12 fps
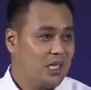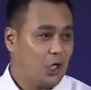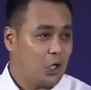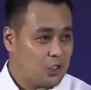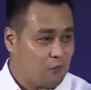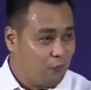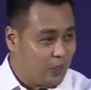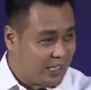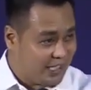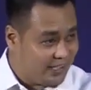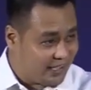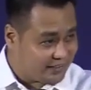Because if we
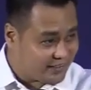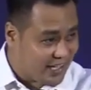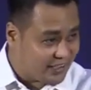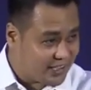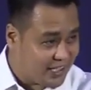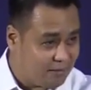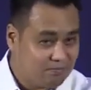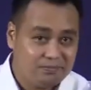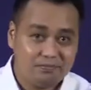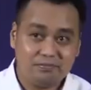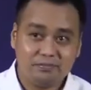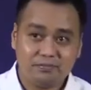can dictate him
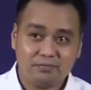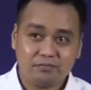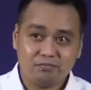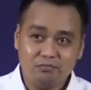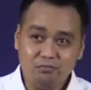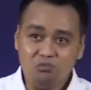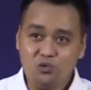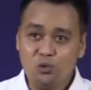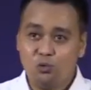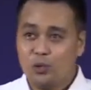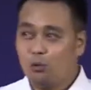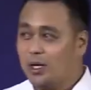
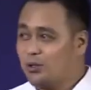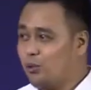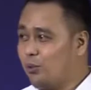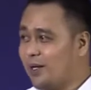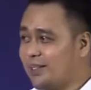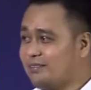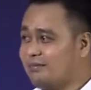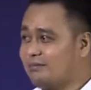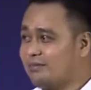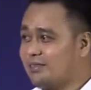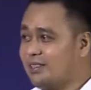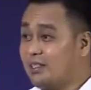with what we want,
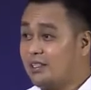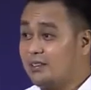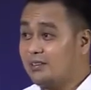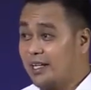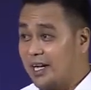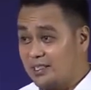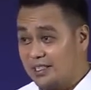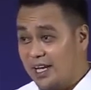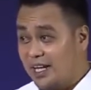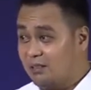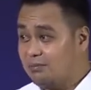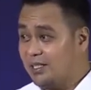then at the
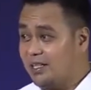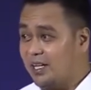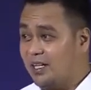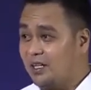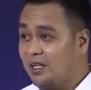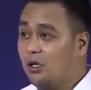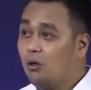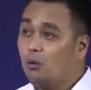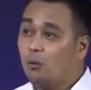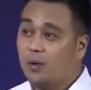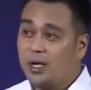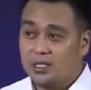end of the day,
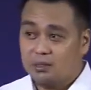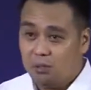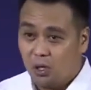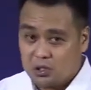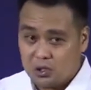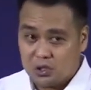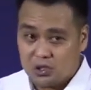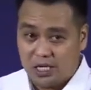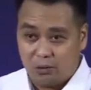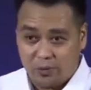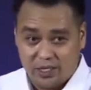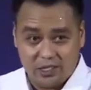we are the boss
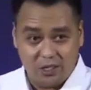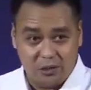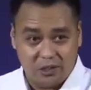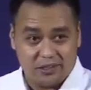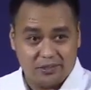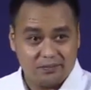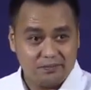and we are the Lord.